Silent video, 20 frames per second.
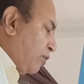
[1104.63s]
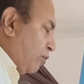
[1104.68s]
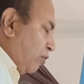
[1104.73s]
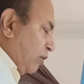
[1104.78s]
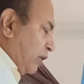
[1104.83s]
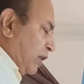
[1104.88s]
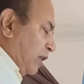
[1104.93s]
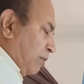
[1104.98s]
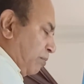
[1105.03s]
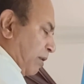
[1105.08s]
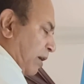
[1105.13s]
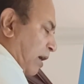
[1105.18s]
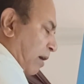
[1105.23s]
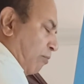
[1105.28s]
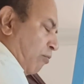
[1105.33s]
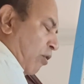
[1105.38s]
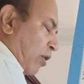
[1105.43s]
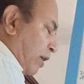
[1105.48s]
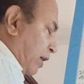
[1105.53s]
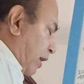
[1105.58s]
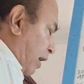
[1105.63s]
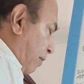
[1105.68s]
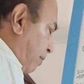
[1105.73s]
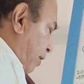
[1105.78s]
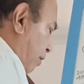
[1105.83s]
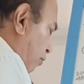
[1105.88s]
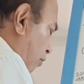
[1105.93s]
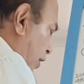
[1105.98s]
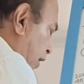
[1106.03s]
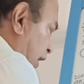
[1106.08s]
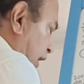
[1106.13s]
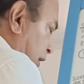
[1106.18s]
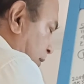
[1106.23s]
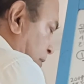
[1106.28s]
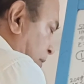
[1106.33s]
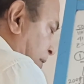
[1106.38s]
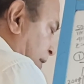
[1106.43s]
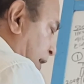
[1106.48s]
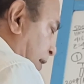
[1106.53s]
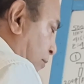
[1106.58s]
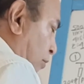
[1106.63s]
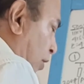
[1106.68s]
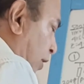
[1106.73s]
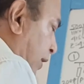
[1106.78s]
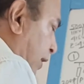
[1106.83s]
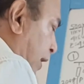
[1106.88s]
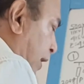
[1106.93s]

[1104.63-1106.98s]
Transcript: So this become 1 kVA. 1 HP become 1